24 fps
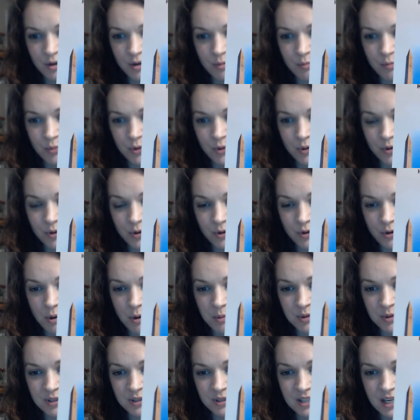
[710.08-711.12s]
Bull
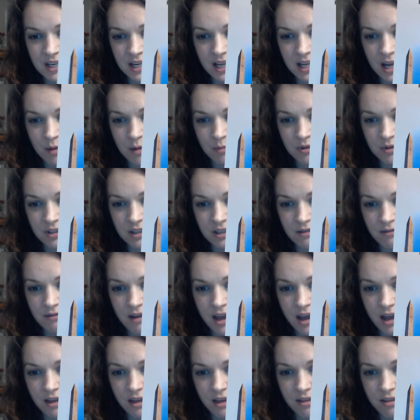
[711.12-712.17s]
representing, I believe,
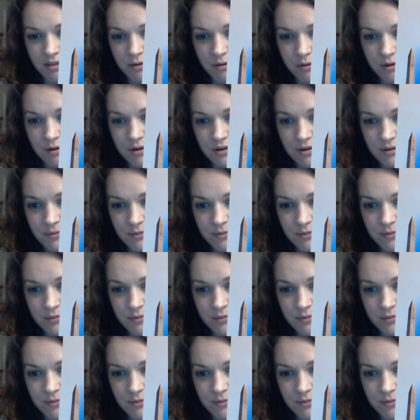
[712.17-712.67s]
Hathor.